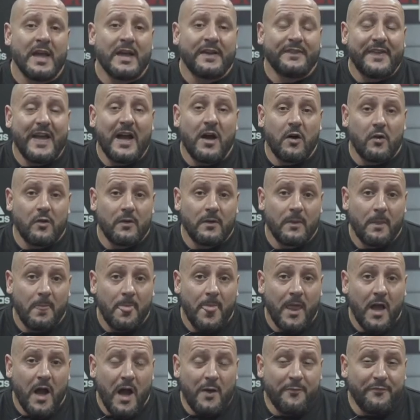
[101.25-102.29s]
Now,
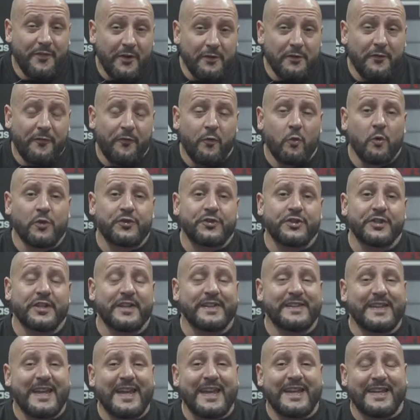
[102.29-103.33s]
I'm very fortunate
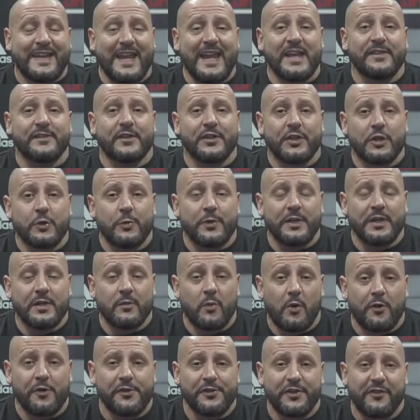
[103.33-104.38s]
yet again that UAE
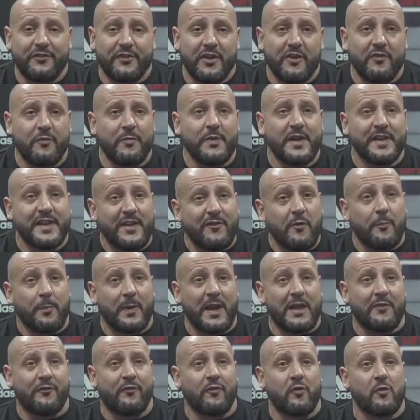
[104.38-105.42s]
Warriors have given me another
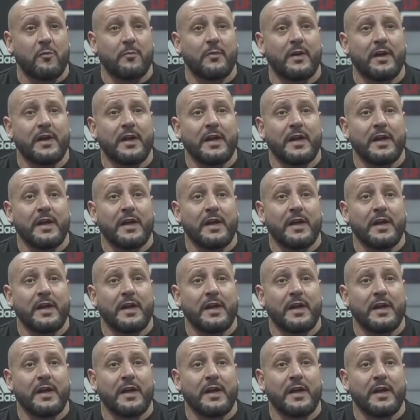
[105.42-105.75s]
platform